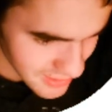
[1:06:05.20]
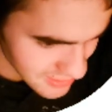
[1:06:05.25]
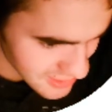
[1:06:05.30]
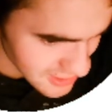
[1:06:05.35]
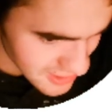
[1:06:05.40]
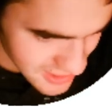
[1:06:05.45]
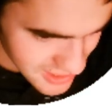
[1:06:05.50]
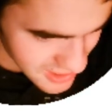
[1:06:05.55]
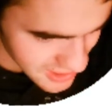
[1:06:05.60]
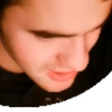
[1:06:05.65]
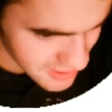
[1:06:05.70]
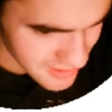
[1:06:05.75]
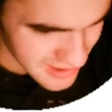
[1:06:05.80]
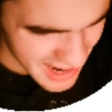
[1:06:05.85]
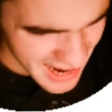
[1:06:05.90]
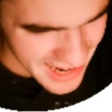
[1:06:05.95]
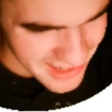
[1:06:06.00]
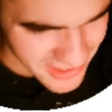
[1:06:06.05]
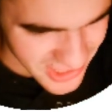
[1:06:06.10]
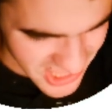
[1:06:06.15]
that, you know,
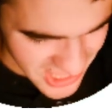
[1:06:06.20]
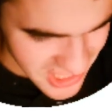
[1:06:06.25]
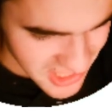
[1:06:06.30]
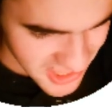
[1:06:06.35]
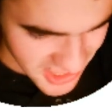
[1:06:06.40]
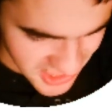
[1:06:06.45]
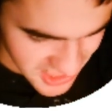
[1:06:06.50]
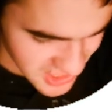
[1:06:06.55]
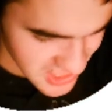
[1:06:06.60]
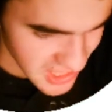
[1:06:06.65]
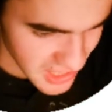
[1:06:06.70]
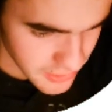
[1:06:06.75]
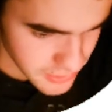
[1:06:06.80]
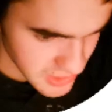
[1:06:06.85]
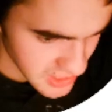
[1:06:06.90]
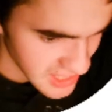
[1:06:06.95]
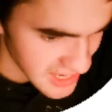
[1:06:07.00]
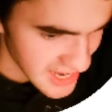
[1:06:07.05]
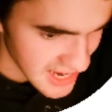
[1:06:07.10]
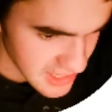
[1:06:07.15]
Angie just
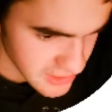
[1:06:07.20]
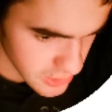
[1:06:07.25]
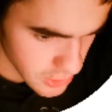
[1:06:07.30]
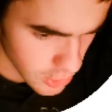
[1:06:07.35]
totally has a